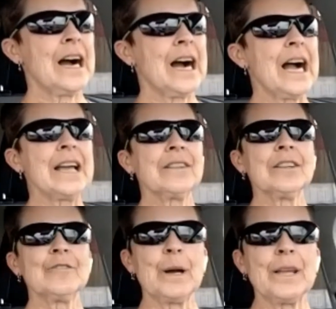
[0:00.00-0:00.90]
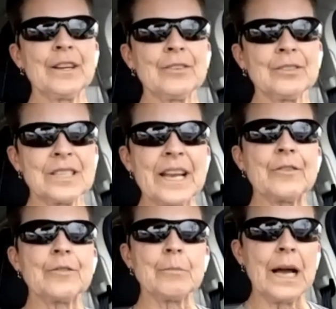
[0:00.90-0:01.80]
I live by the old
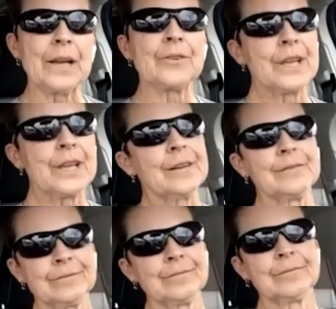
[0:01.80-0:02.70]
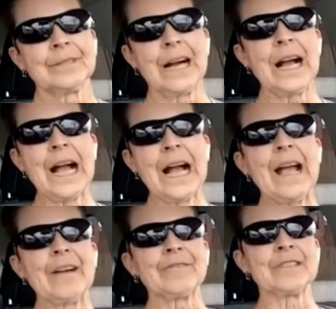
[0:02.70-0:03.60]
standard motto, yeah. I
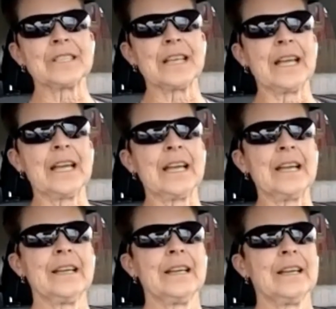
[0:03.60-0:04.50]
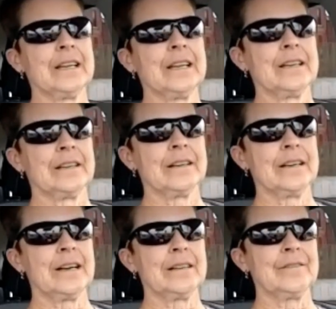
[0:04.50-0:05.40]
have to say
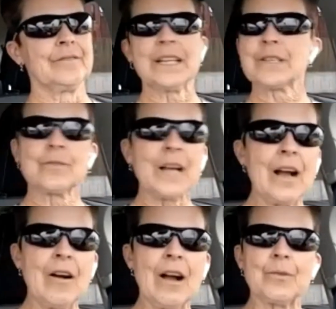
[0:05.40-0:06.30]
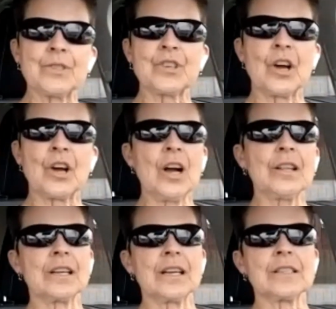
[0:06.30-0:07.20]
that's how I was taught.
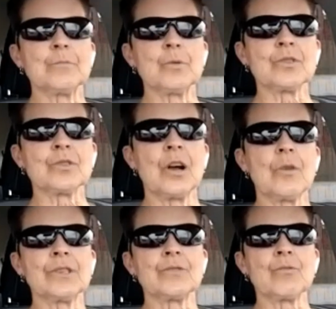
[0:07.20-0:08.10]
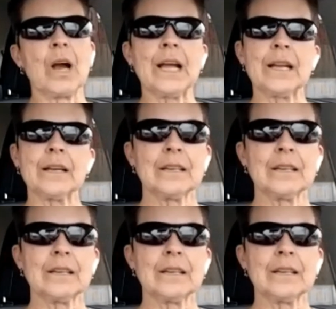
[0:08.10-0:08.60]
The customer is always right.